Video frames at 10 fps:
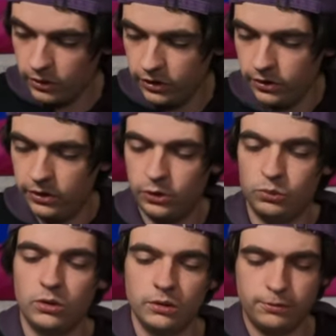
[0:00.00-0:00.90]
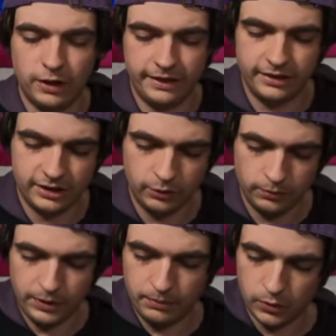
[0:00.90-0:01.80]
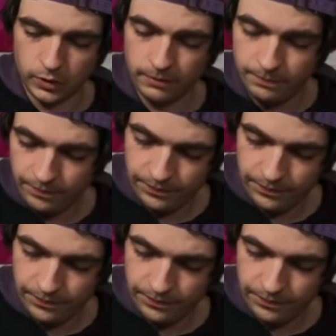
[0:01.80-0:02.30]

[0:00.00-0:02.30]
we're going to do is we're going to flatten this out a bit more.